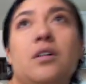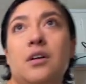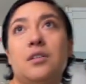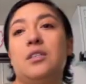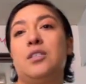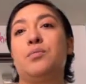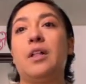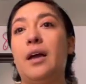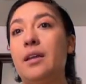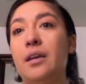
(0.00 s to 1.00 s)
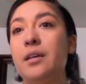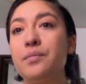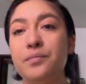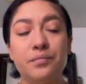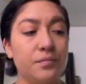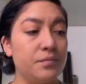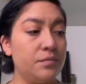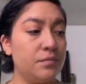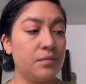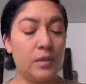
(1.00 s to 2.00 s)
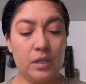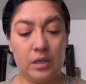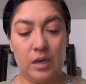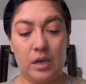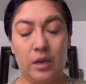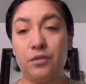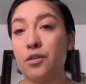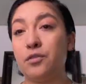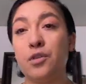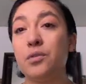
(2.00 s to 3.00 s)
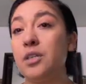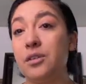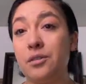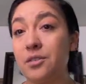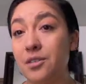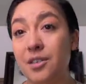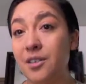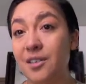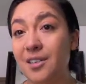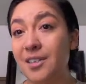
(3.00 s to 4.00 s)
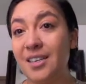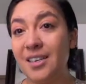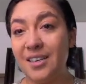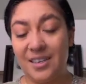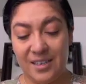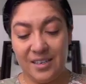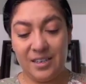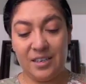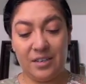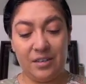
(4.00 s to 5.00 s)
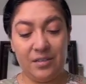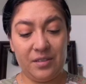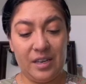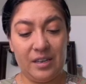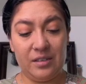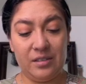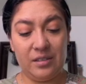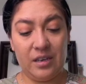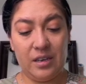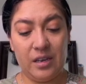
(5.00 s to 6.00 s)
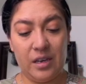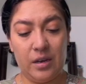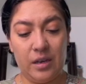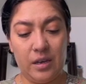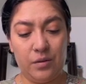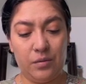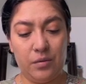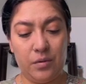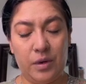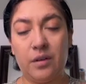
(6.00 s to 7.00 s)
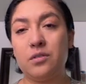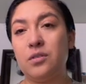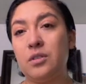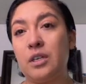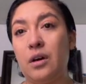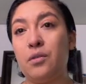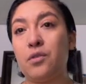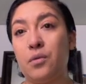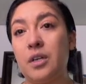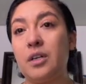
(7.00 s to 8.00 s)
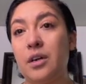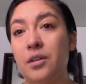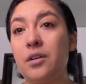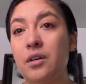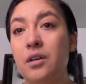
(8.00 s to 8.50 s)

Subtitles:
on this planet for a few years, you know, and we have to look out for one another.